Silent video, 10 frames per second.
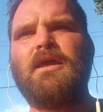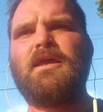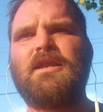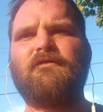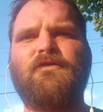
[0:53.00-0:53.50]

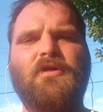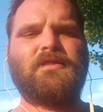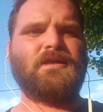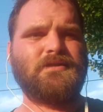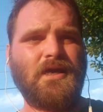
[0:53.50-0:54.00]
I feel like
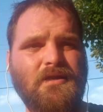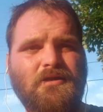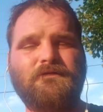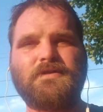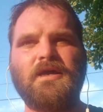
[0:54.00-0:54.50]
that's not
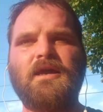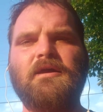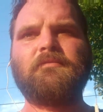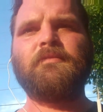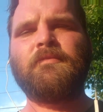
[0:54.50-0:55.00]
enough
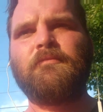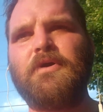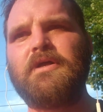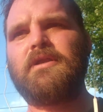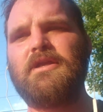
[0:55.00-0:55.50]
time.
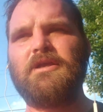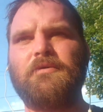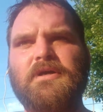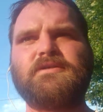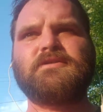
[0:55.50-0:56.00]
But
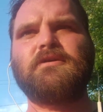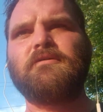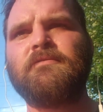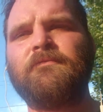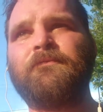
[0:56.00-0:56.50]
anyway,
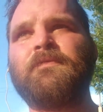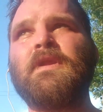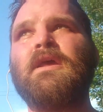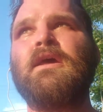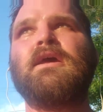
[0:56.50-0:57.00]
so
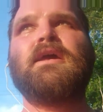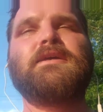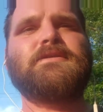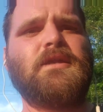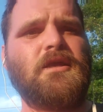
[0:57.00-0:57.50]
he
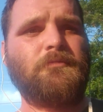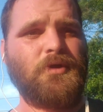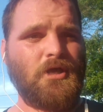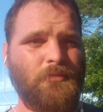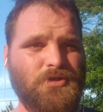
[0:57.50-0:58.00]
said I could
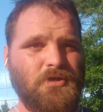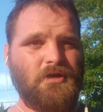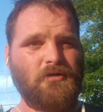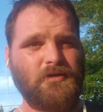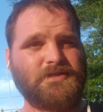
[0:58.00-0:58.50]
become a
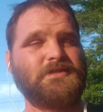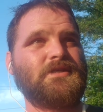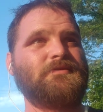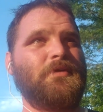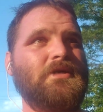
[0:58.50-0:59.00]
trainer in
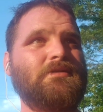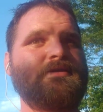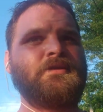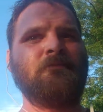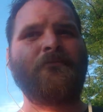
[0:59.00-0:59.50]
6
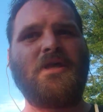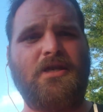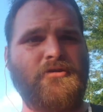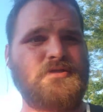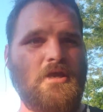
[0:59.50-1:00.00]
months, and
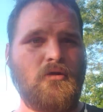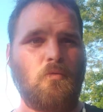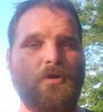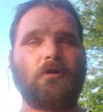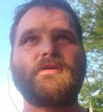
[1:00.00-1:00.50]
here's how it
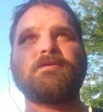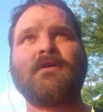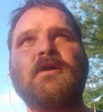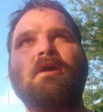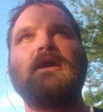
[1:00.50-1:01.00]
works.
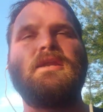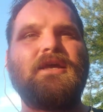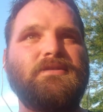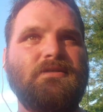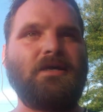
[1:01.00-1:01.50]
And
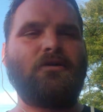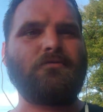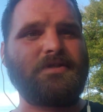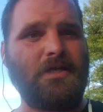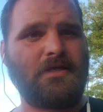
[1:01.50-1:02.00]
as the title
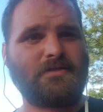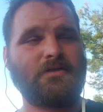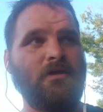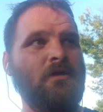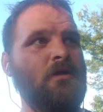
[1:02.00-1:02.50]
says,
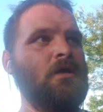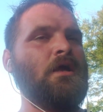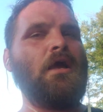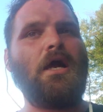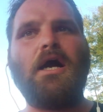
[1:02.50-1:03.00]

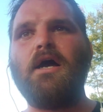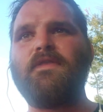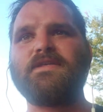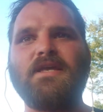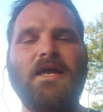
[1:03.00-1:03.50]

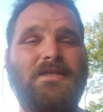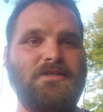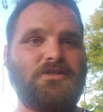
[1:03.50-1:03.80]
this guy did